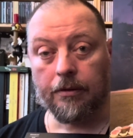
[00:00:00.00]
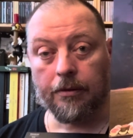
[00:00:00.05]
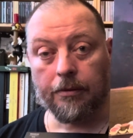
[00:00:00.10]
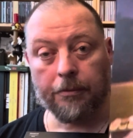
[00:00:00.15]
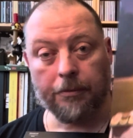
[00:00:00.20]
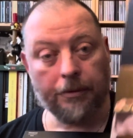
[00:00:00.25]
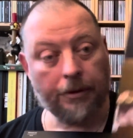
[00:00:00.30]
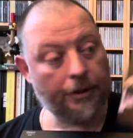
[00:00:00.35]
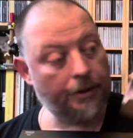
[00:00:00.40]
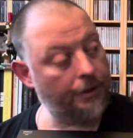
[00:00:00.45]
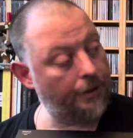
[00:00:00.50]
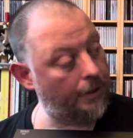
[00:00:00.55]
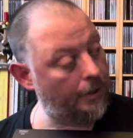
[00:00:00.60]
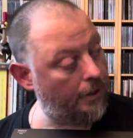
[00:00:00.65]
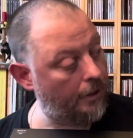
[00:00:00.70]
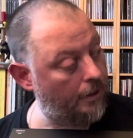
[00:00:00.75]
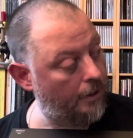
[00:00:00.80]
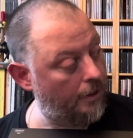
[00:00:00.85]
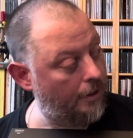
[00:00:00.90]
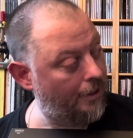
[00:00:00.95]
with
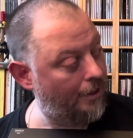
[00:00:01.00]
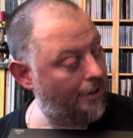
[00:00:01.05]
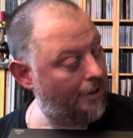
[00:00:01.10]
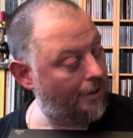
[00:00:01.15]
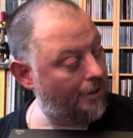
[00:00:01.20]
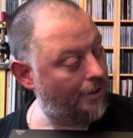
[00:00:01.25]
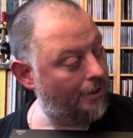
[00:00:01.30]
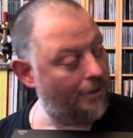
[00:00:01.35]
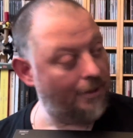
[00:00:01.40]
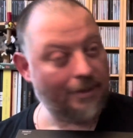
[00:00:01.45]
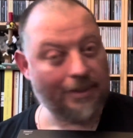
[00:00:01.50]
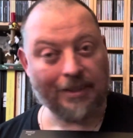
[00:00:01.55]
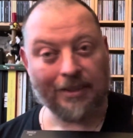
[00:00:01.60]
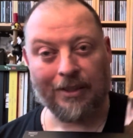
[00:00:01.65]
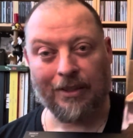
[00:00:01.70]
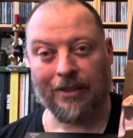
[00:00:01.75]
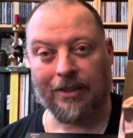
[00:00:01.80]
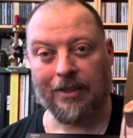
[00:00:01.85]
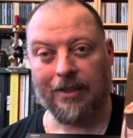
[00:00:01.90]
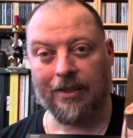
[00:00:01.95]
like
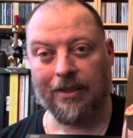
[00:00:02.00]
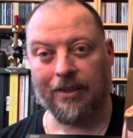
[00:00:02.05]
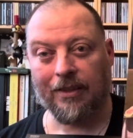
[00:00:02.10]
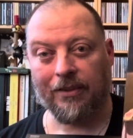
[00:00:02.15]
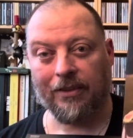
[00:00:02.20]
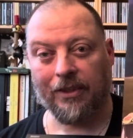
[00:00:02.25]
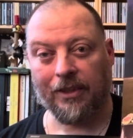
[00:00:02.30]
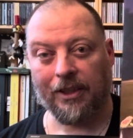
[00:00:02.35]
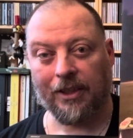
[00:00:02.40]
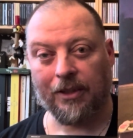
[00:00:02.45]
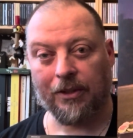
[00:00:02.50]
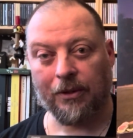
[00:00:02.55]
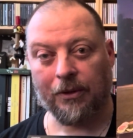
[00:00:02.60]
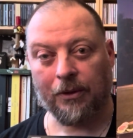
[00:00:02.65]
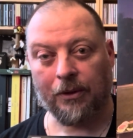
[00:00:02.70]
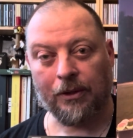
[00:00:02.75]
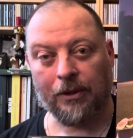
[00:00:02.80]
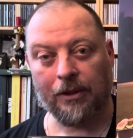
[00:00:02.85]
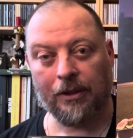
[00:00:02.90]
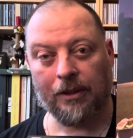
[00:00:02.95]
a really
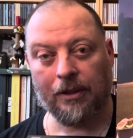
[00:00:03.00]
cool